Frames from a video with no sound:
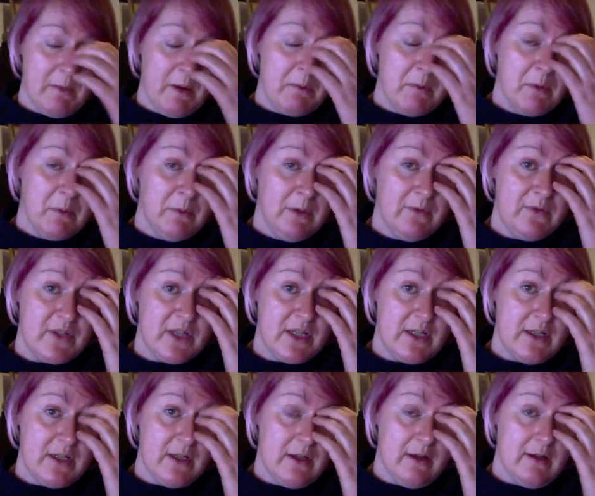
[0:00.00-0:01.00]
My mum lives
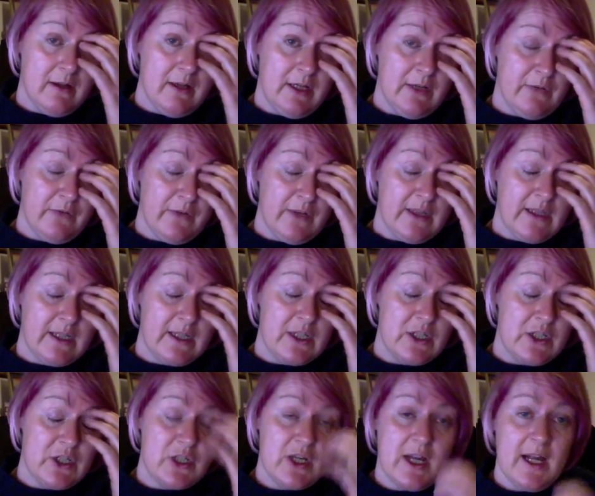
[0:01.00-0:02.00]
in a
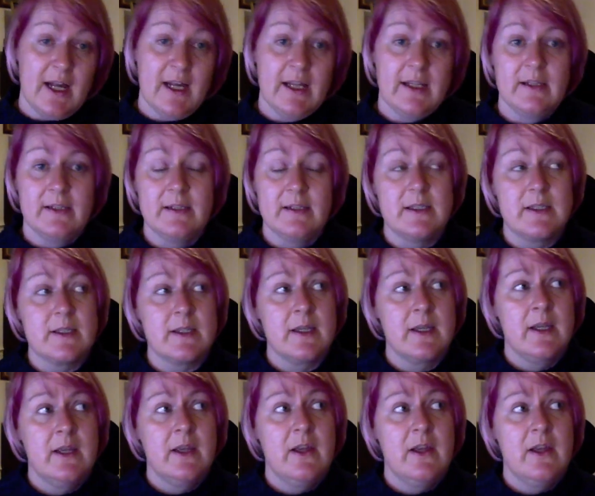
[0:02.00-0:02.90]
village, and